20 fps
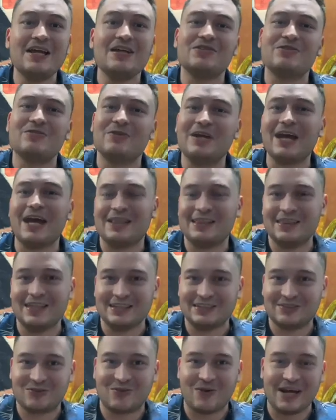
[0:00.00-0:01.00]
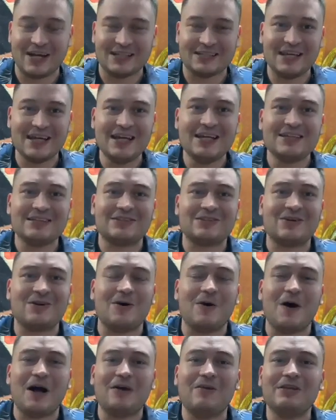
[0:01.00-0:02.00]
to get this right.
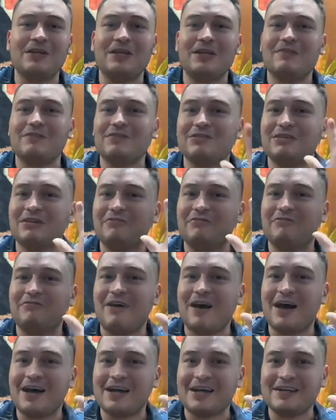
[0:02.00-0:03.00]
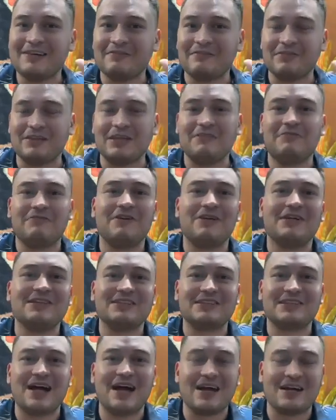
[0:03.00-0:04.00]
So I'm going to give you the five different
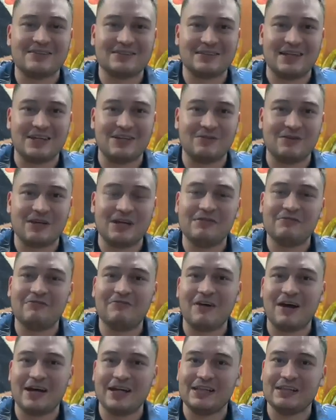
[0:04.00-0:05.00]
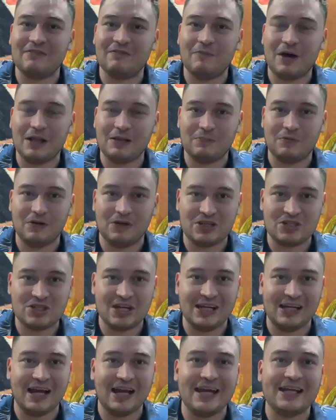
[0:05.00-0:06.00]
styles that you can find of
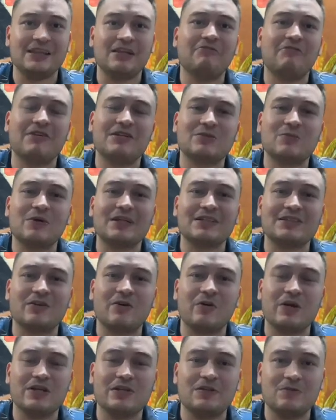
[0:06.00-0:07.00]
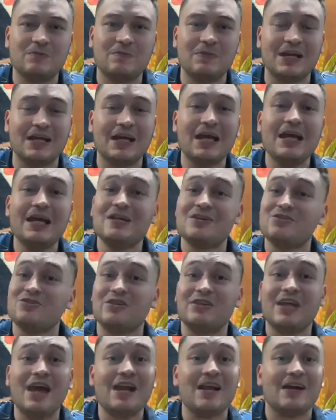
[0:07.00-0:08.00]
Valpolicella. And the first one is going to be
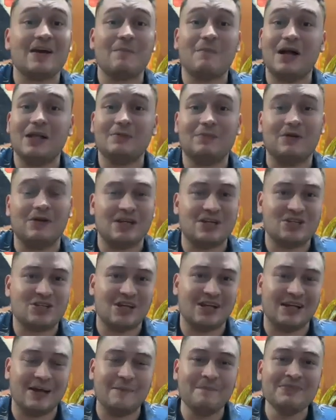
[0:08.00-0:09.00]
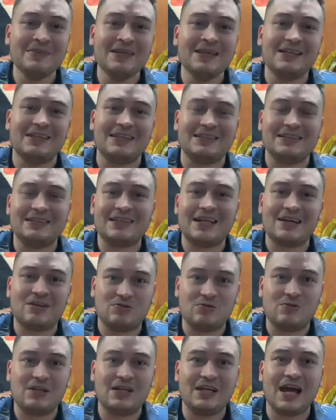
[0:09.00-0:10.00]
genetic Valpolicella. This is
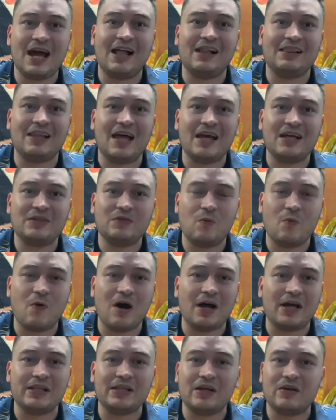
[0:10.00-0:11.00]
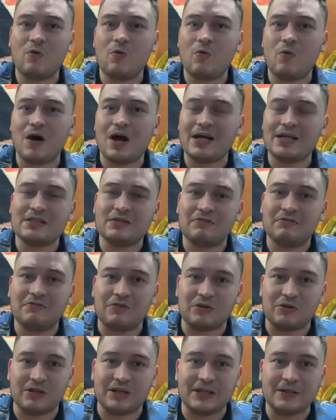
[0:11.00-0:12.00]
actually a light wine, quite
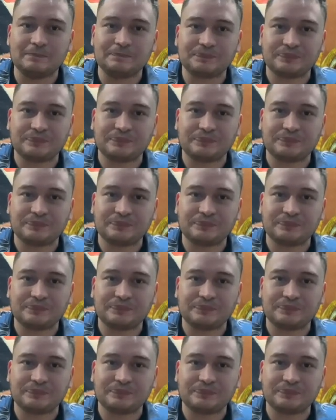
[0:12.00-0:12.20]
fruity,